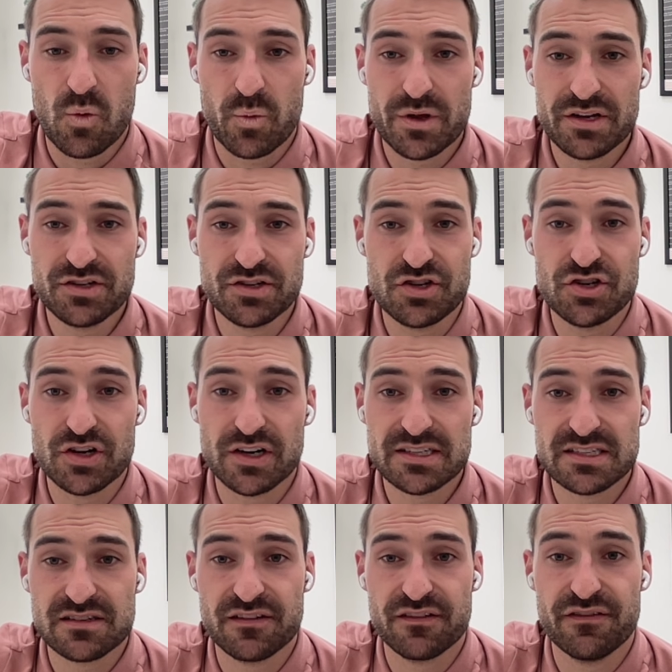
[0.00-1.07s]
we
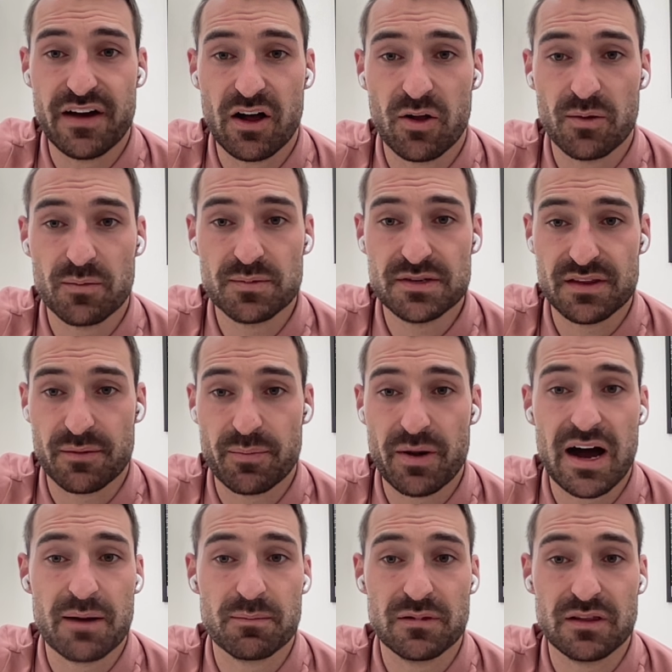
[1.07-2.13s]
just developed the
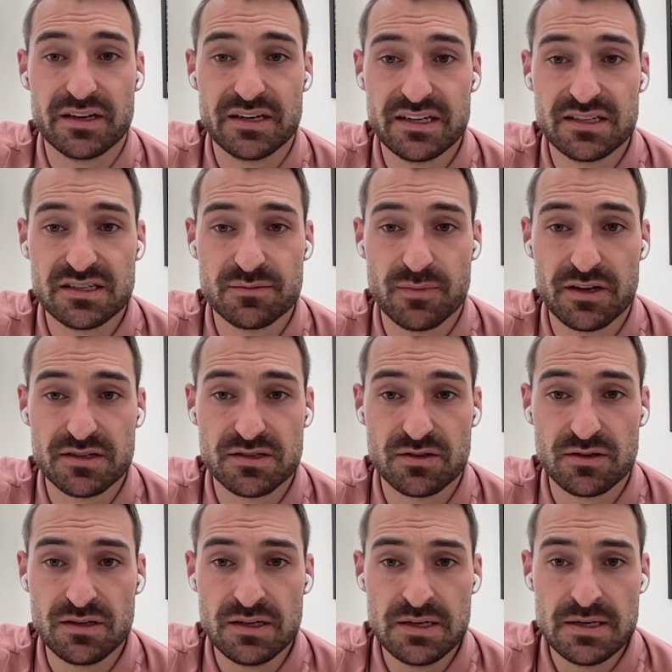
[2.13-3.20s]
popliteus
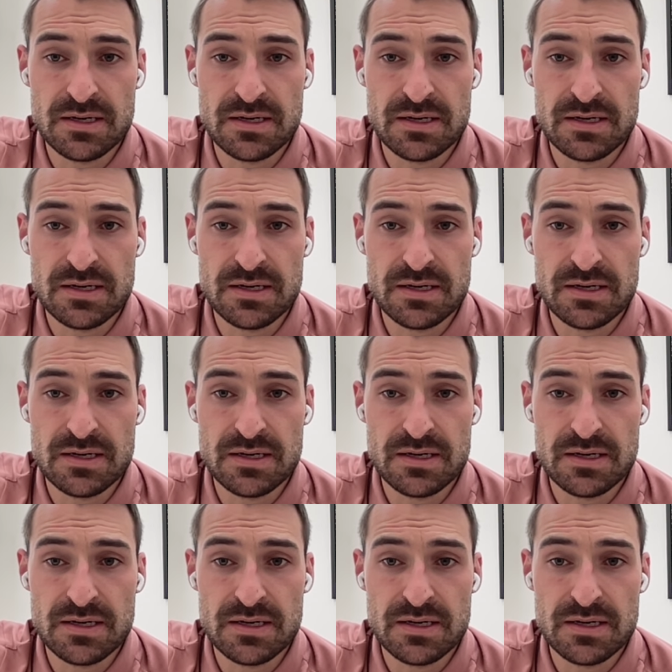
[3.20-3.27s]
muscle